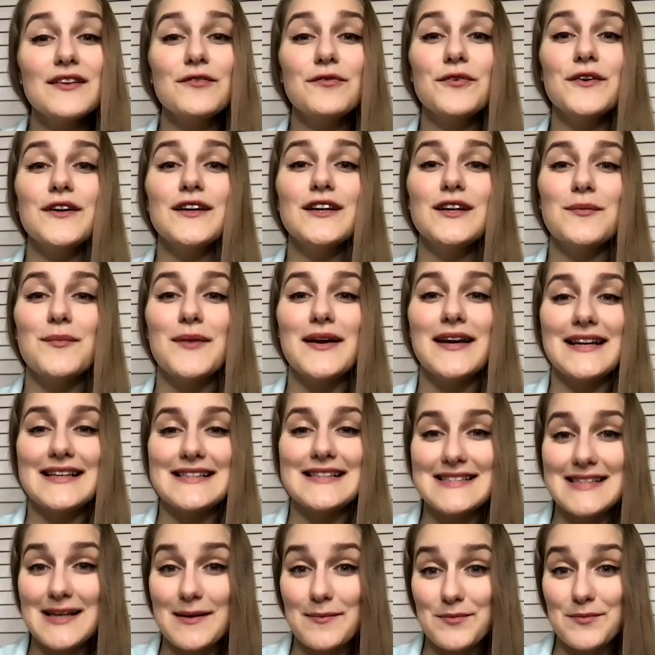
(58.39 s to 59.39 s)
free to make
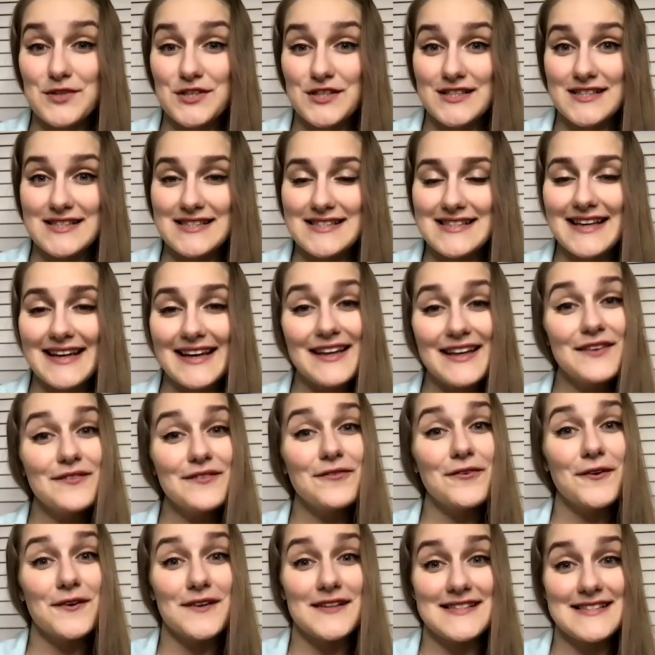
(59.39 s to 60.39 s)
assumptions,
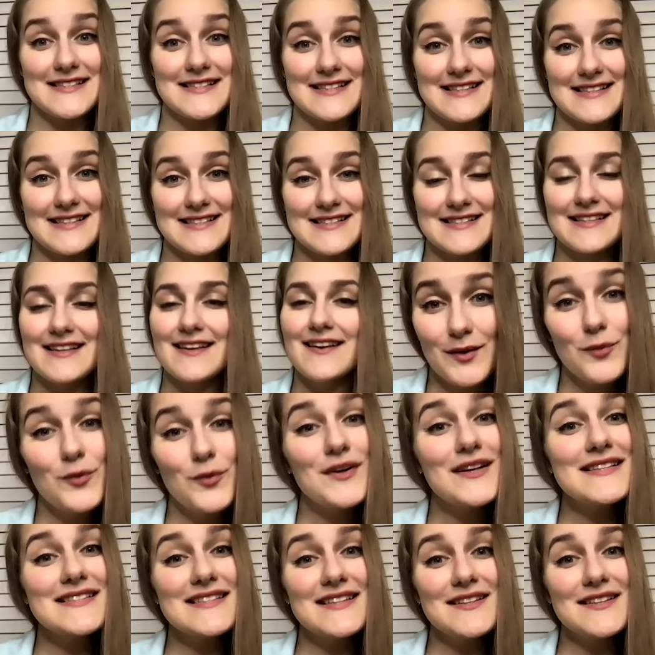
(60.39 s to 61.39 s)
inferences. What is